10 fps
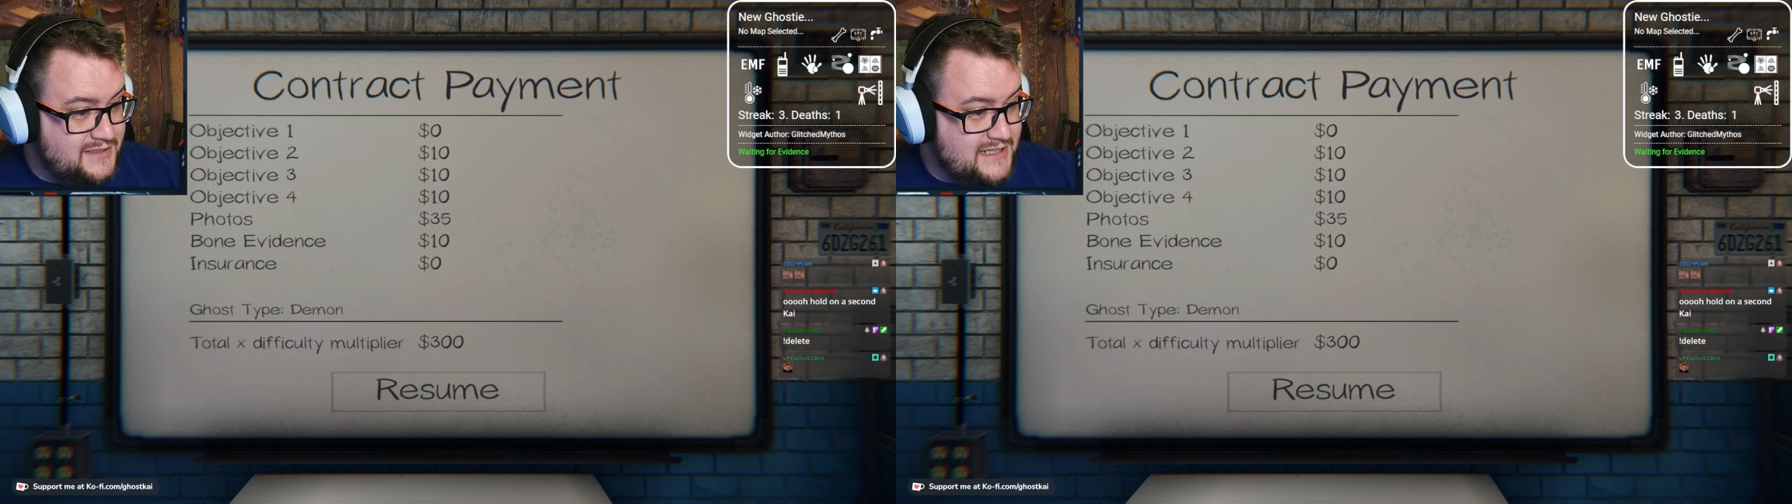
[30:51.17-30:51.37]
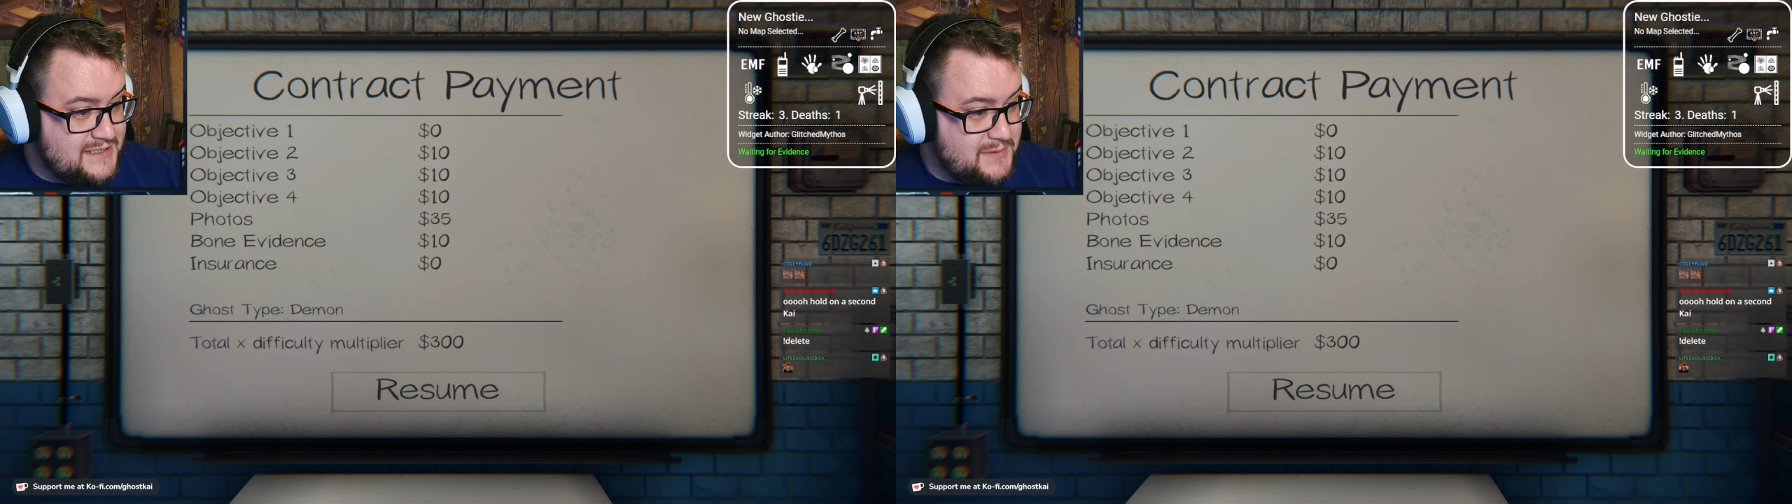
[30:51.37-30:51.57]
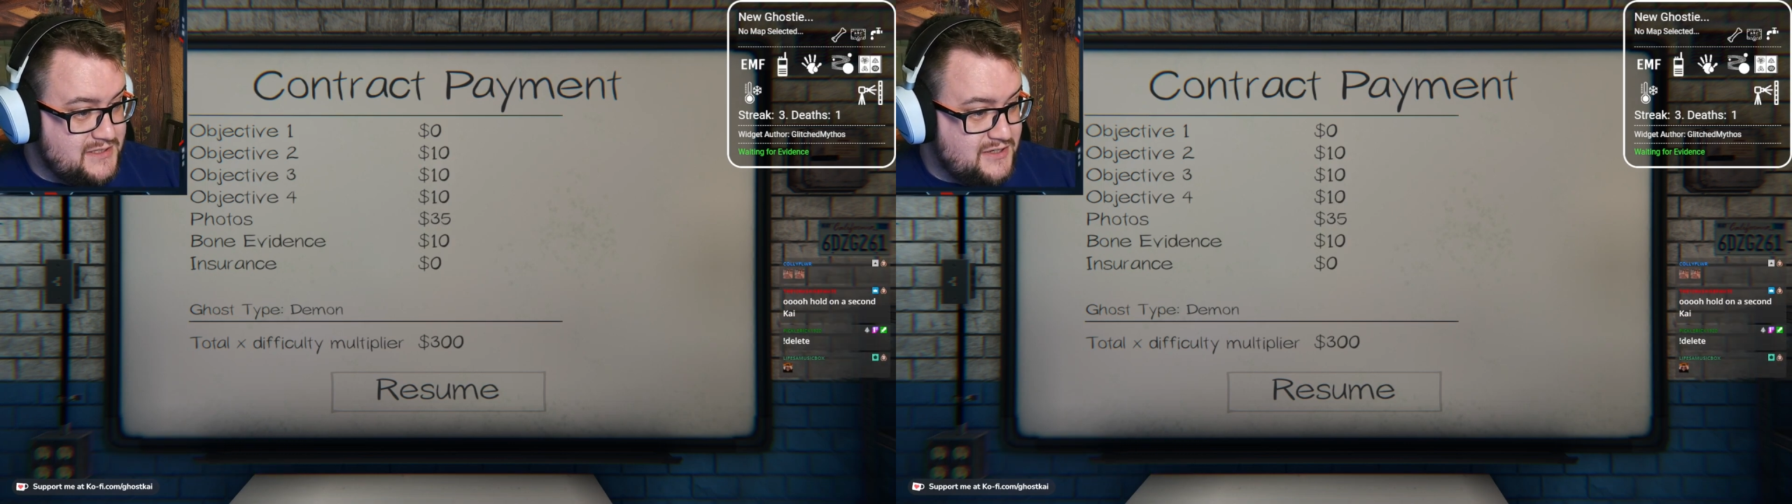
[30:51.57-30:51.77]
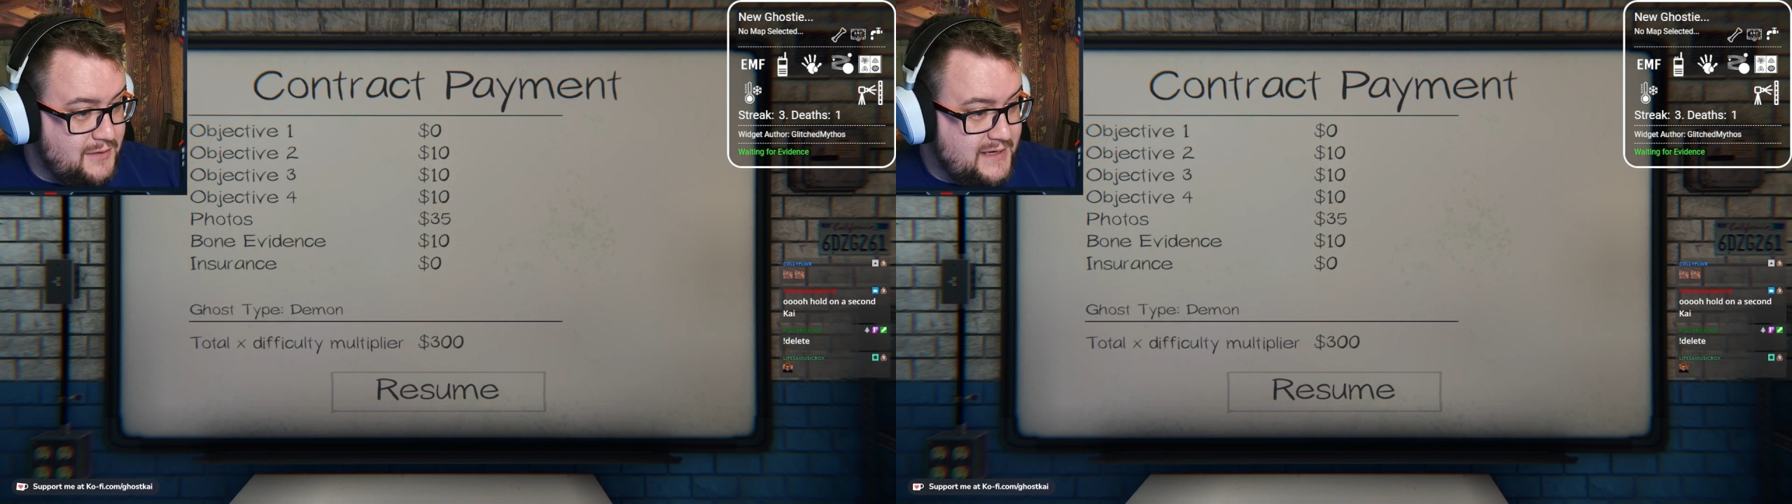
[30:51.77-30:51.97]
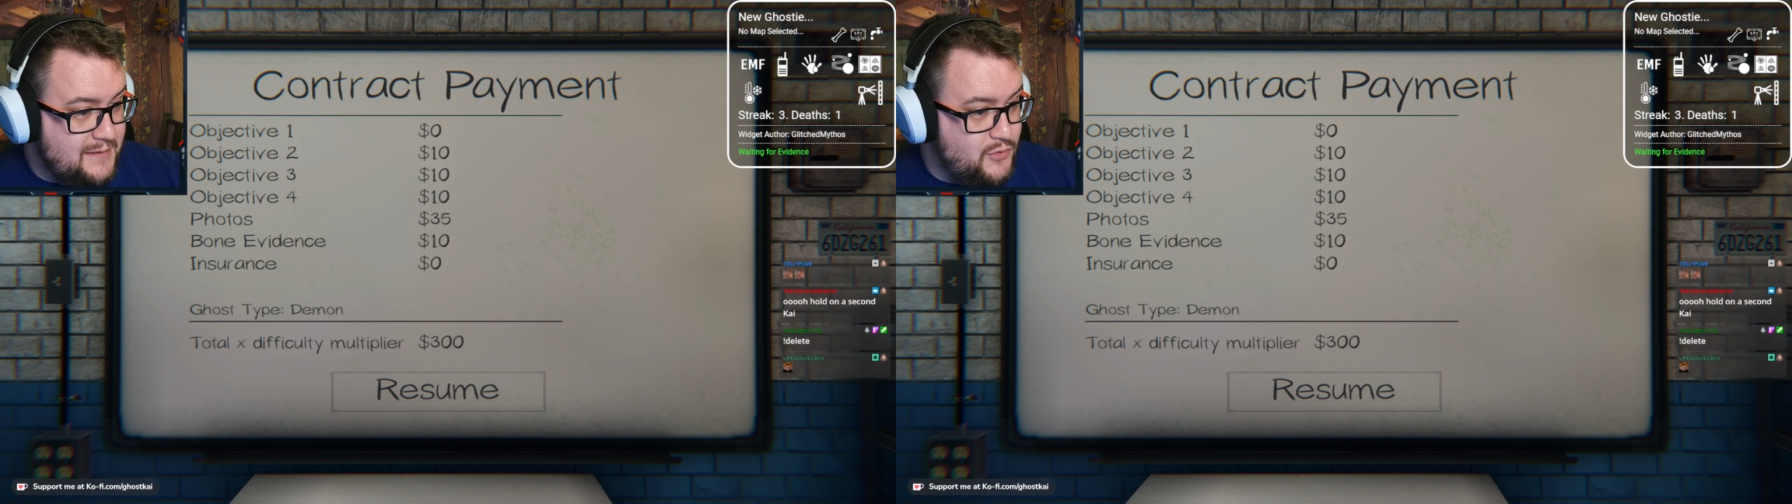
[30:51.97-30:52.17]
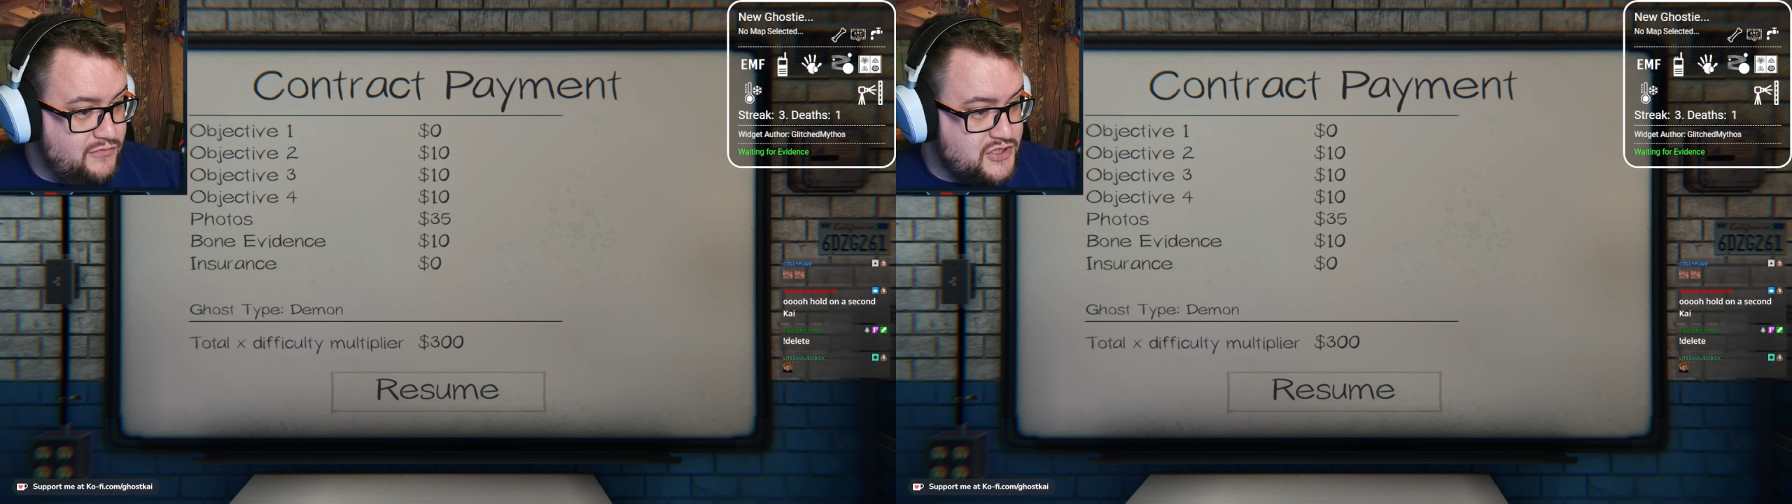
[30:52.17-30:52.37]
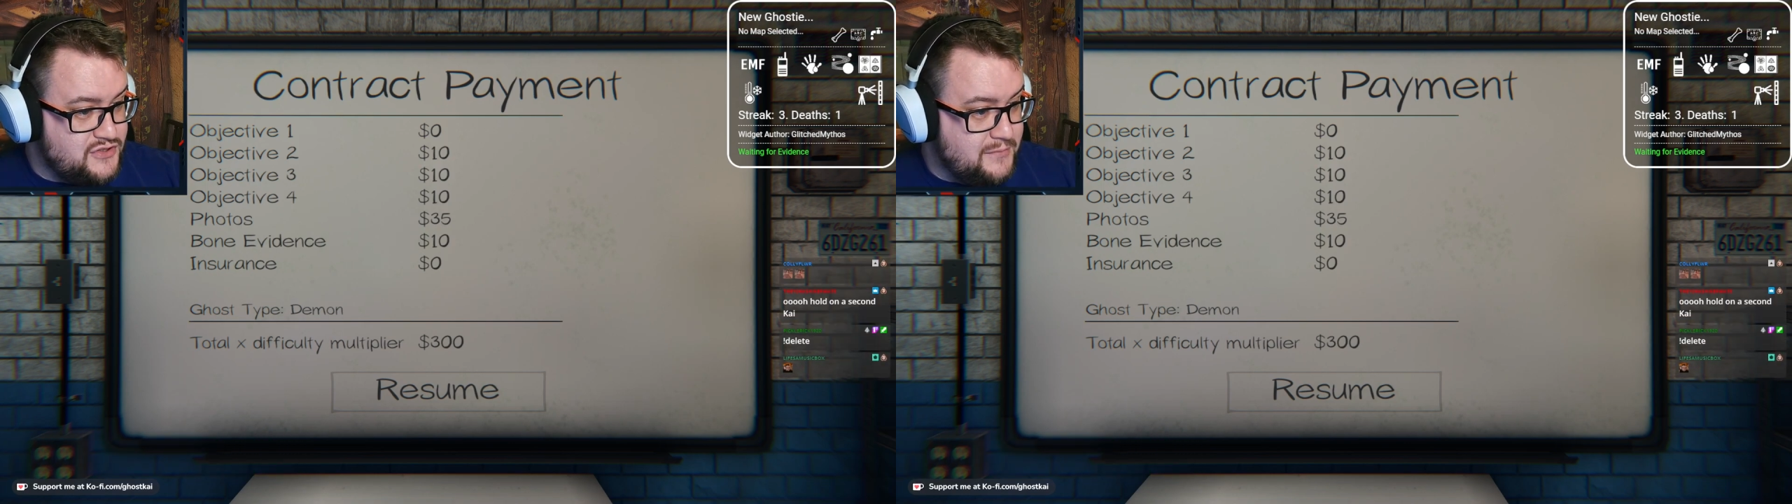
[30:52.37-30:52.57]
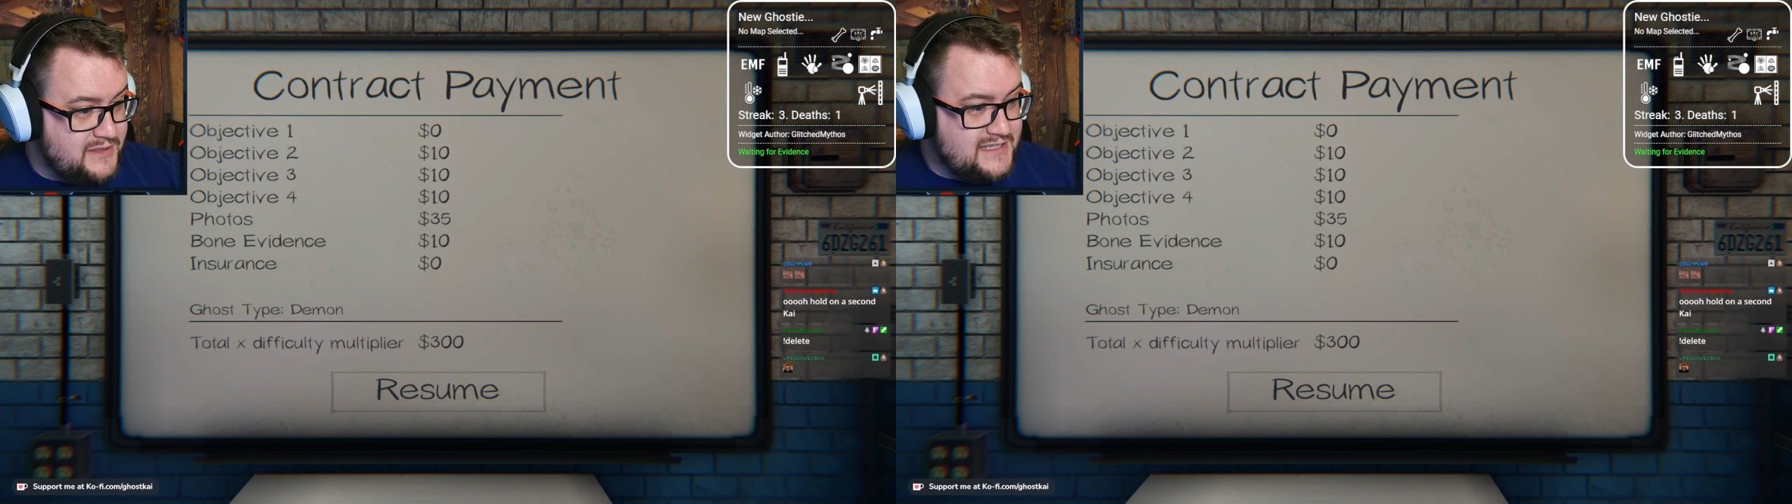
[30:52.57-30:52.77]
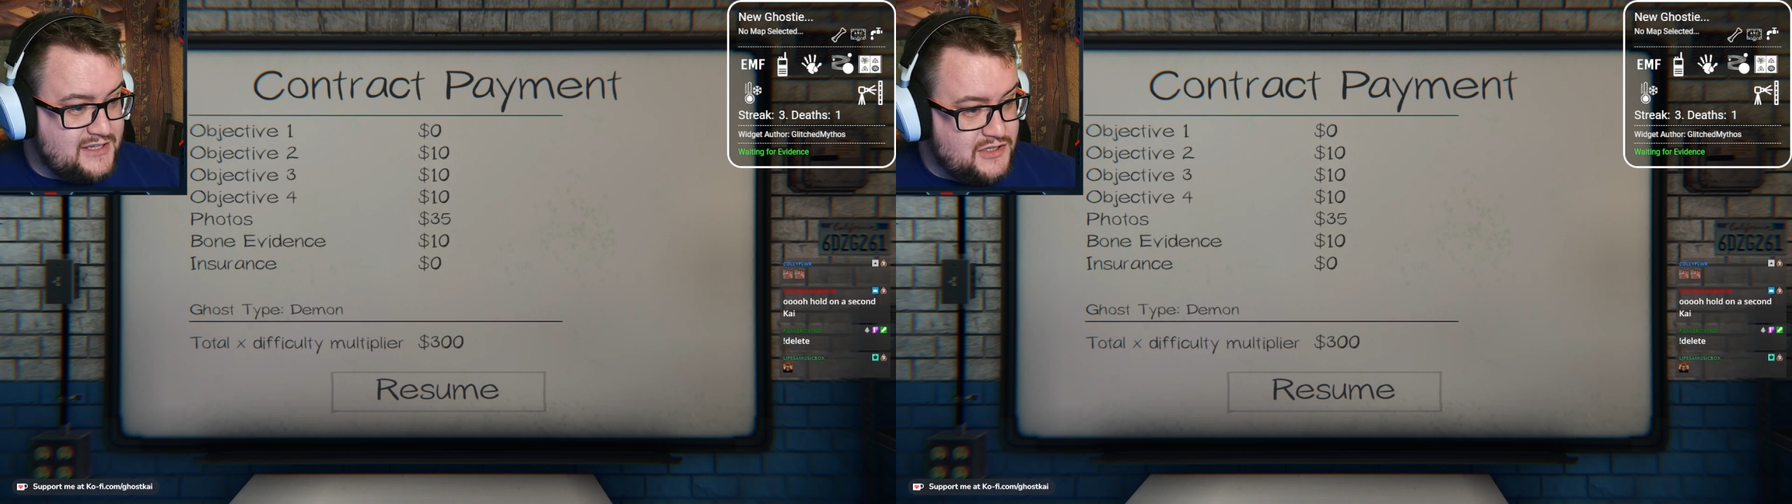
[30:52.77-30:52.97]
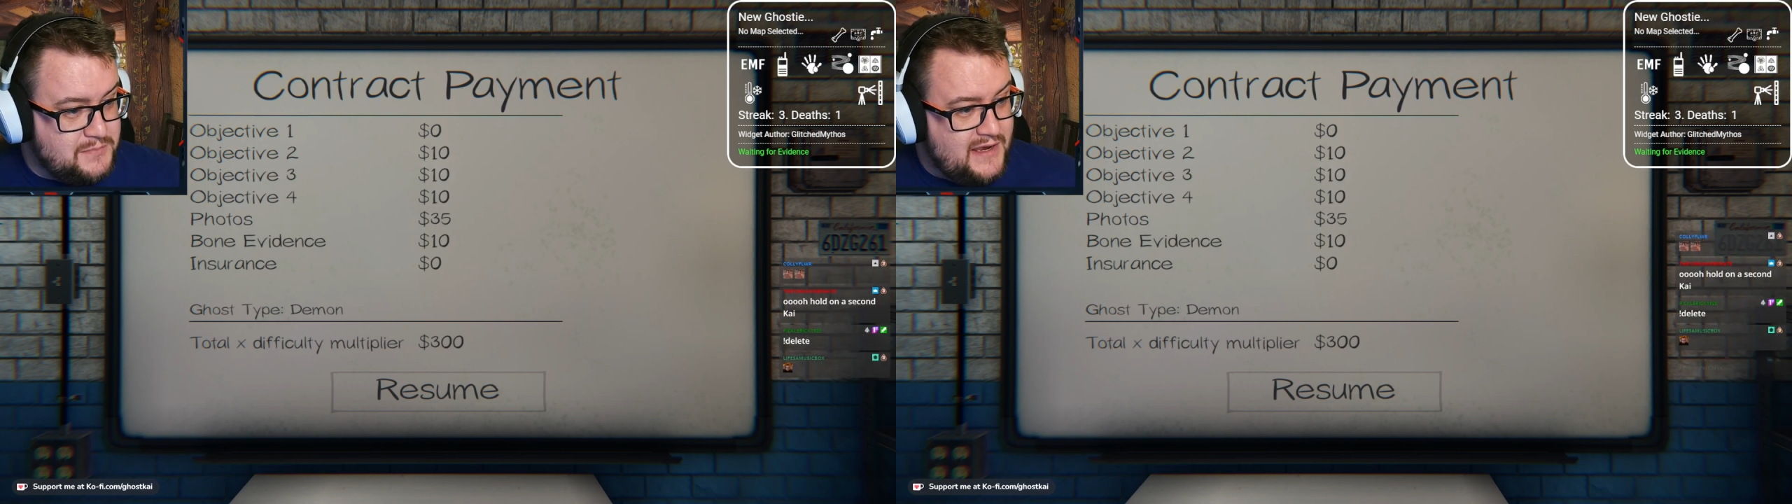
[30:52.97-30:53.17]
I suppose so. I'm getting more frustrated with these
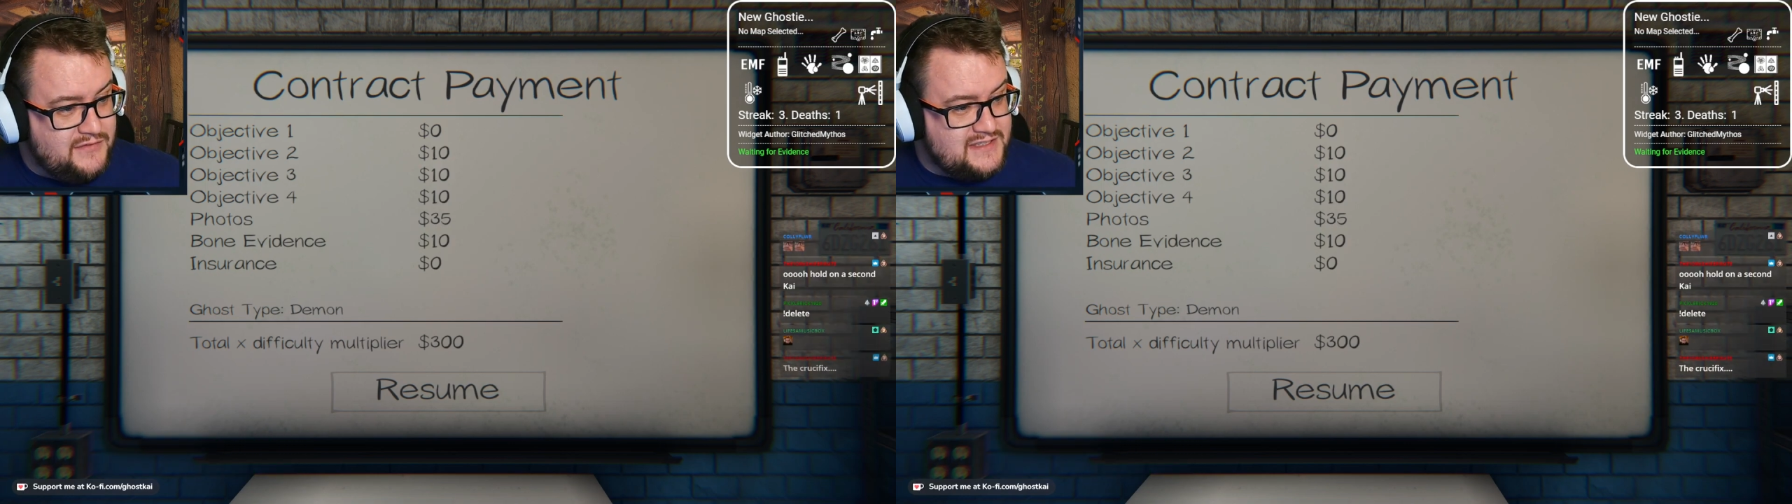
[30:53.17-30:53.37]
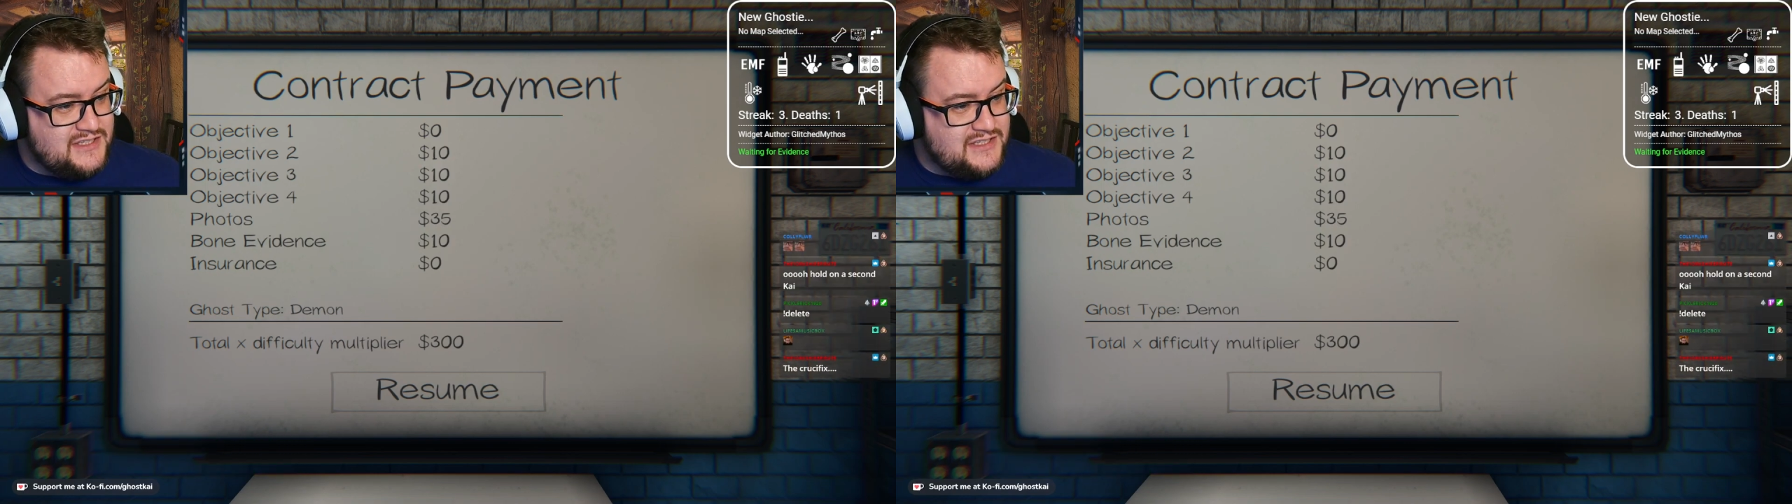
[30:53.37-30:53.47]
ghost behaviors.